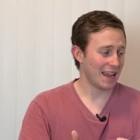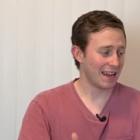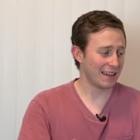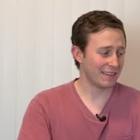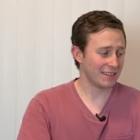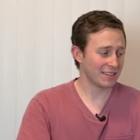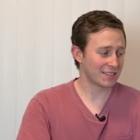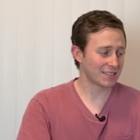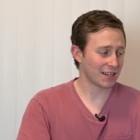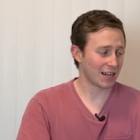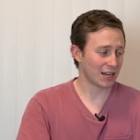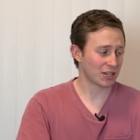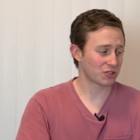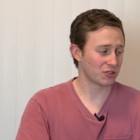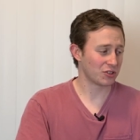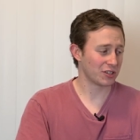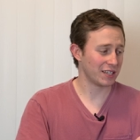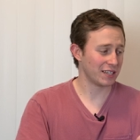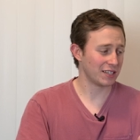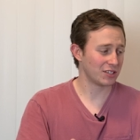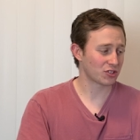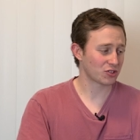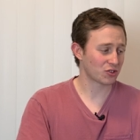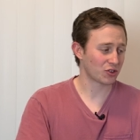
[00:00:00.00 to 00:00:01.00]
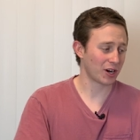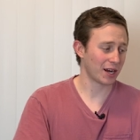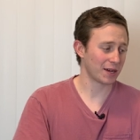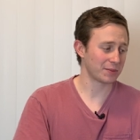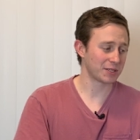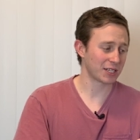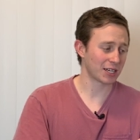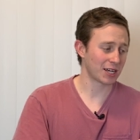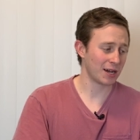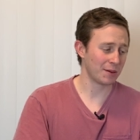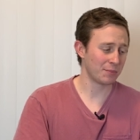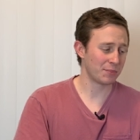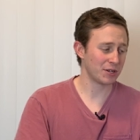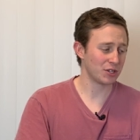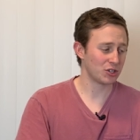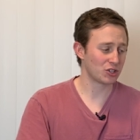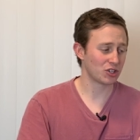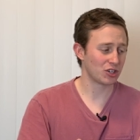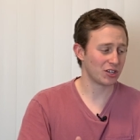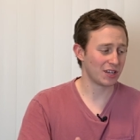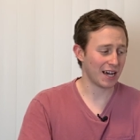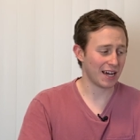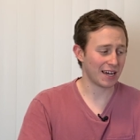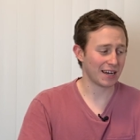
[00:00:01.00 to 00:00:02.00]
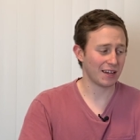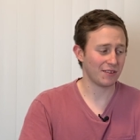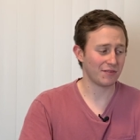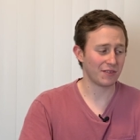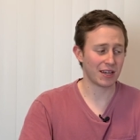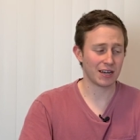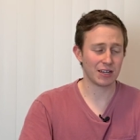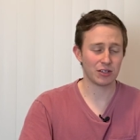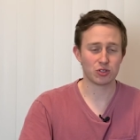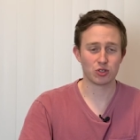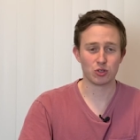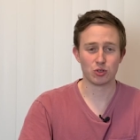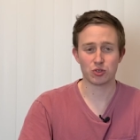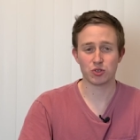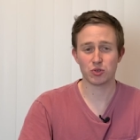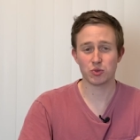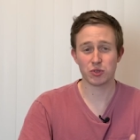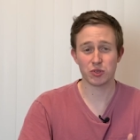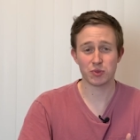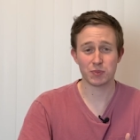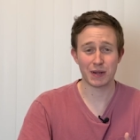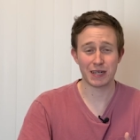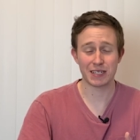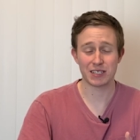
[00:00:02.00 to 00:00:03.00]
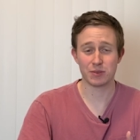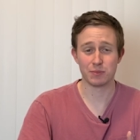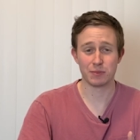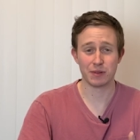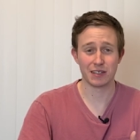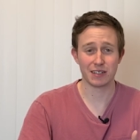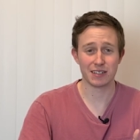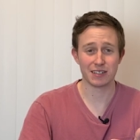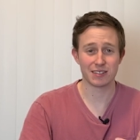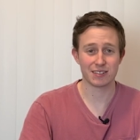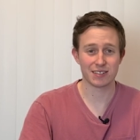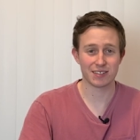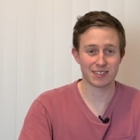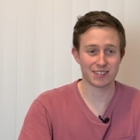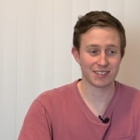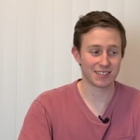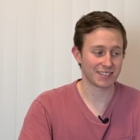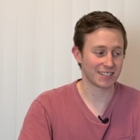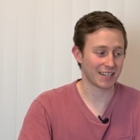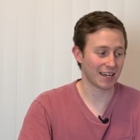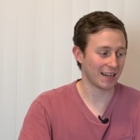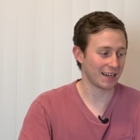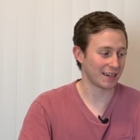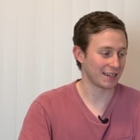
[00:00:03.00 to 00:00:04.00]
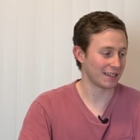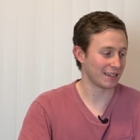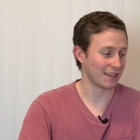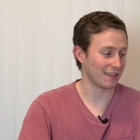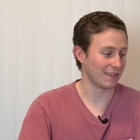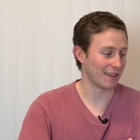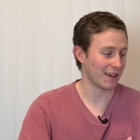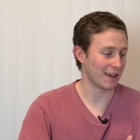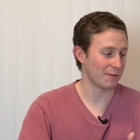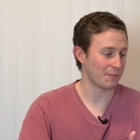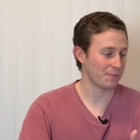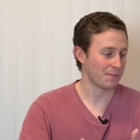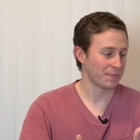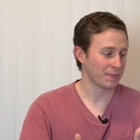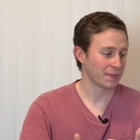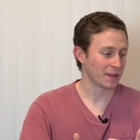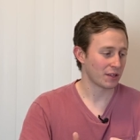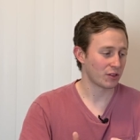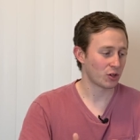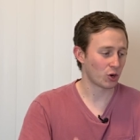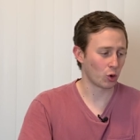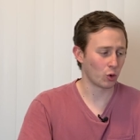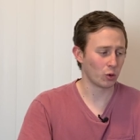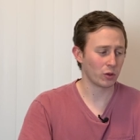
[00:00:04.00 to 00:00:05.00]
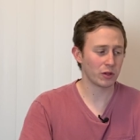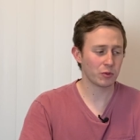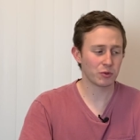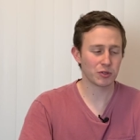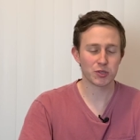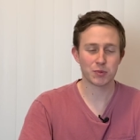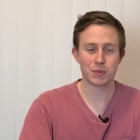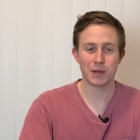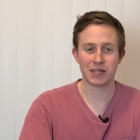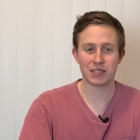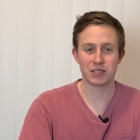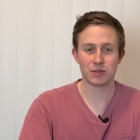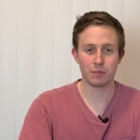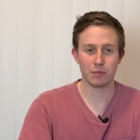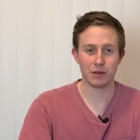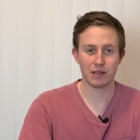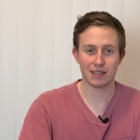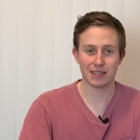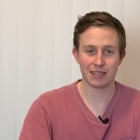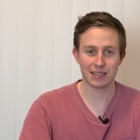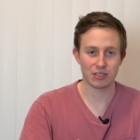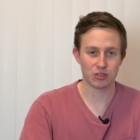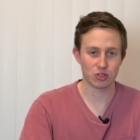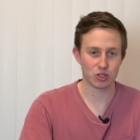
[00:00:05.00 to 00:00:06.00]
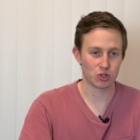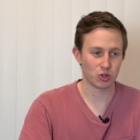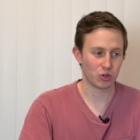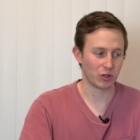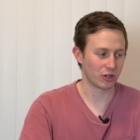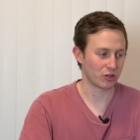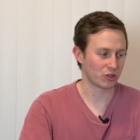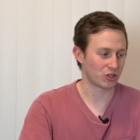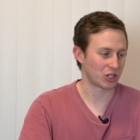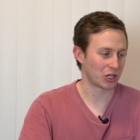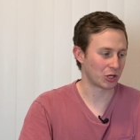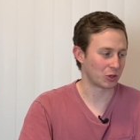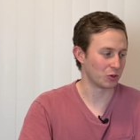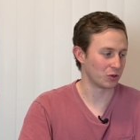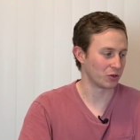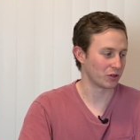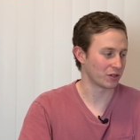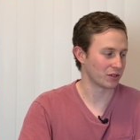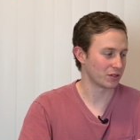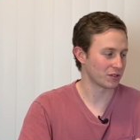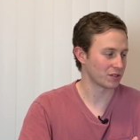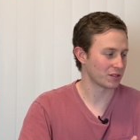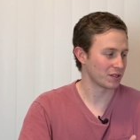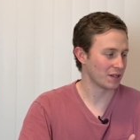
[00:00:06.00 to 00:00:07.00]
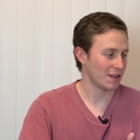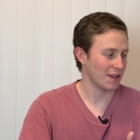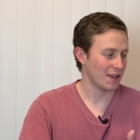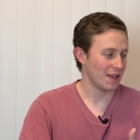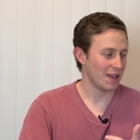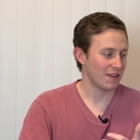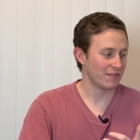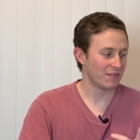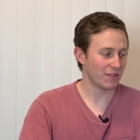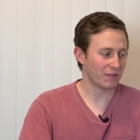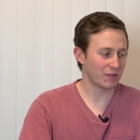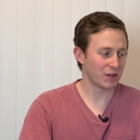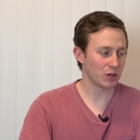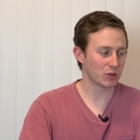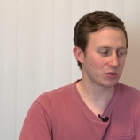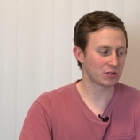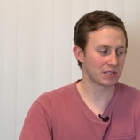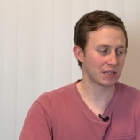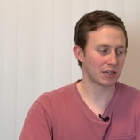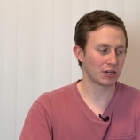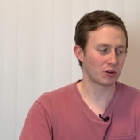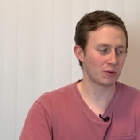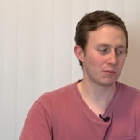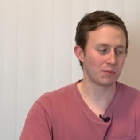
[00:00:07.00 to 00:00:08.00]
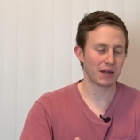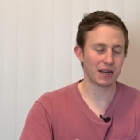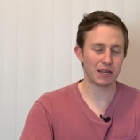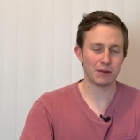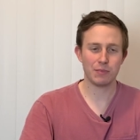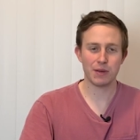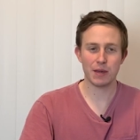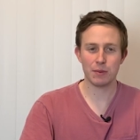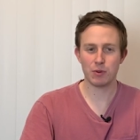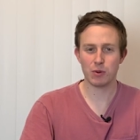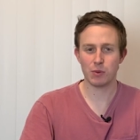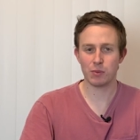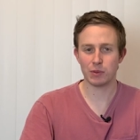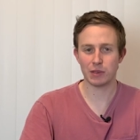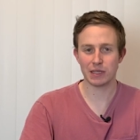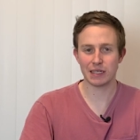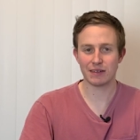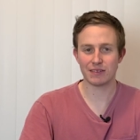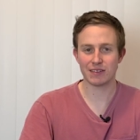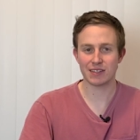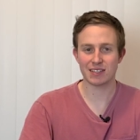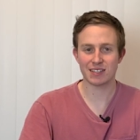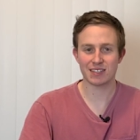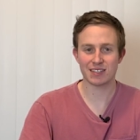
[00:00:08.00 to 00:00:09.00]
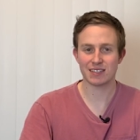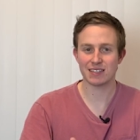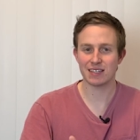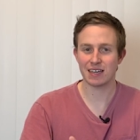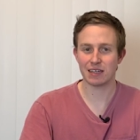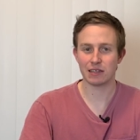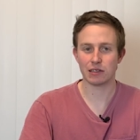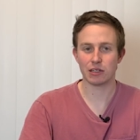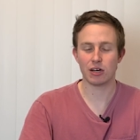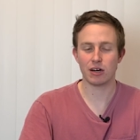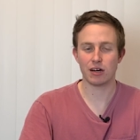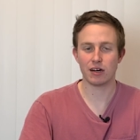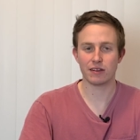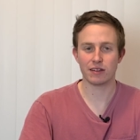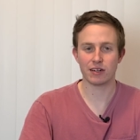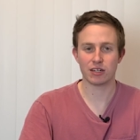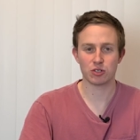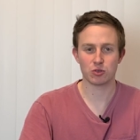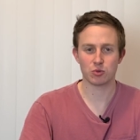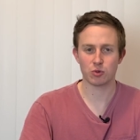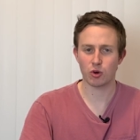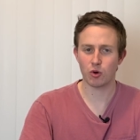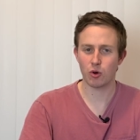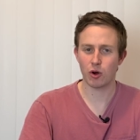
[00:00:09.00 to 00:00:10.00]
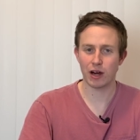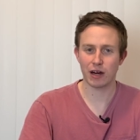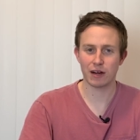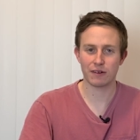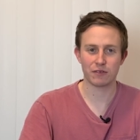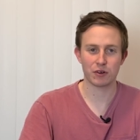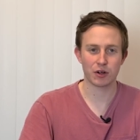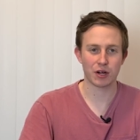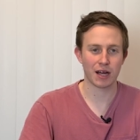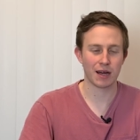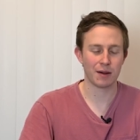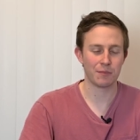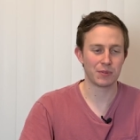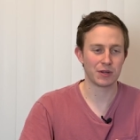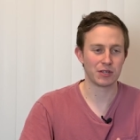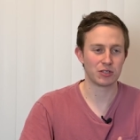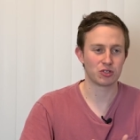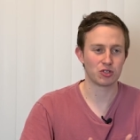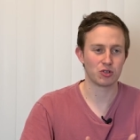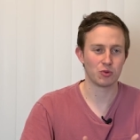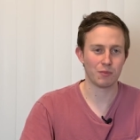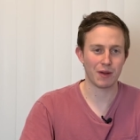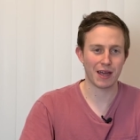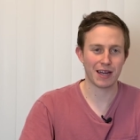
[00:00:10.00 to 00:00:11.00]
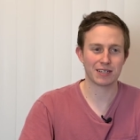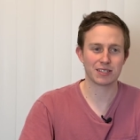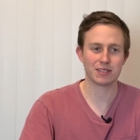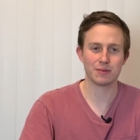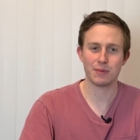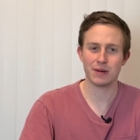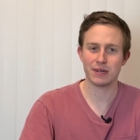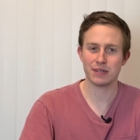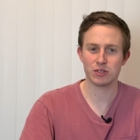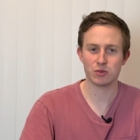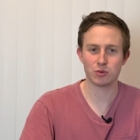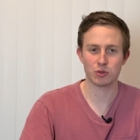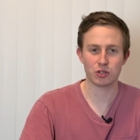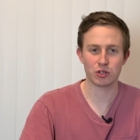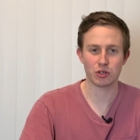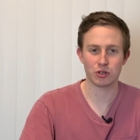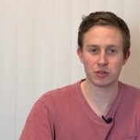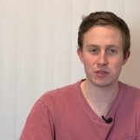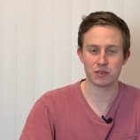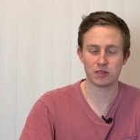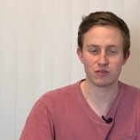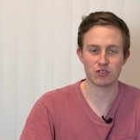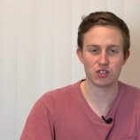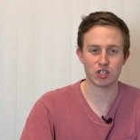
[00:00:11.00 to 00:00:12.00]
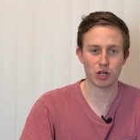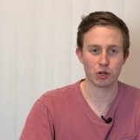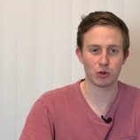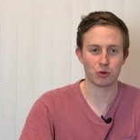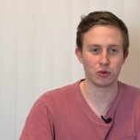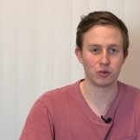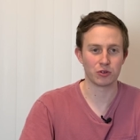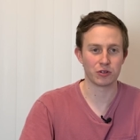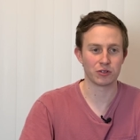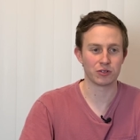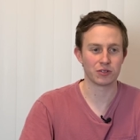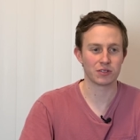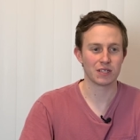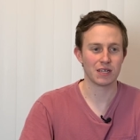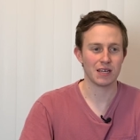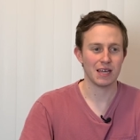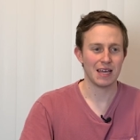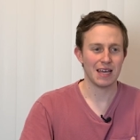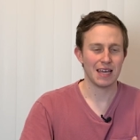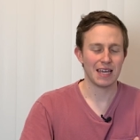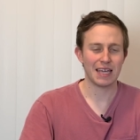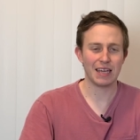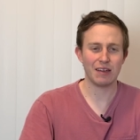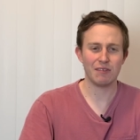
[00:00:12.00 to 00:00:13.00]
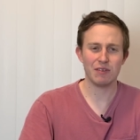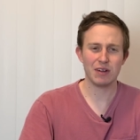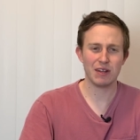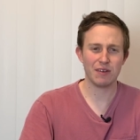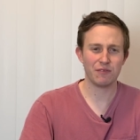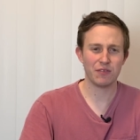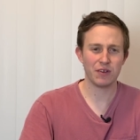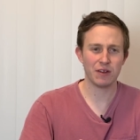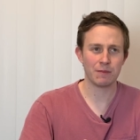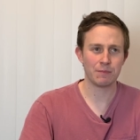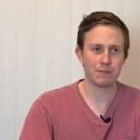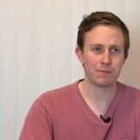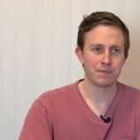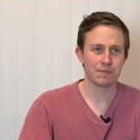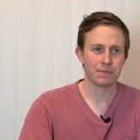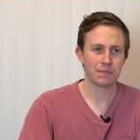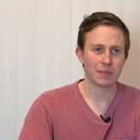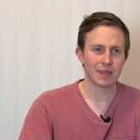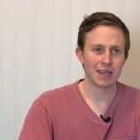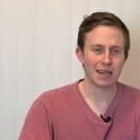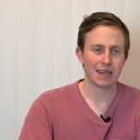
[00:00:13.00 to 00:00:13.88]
in this doctrine, he describes that companies should not have any social responsibilities to society, and that their only responsibility is to their shareholders. fifty years later, many people believe that this is a law that is required for companies to maximize the returns of shareholders, even if it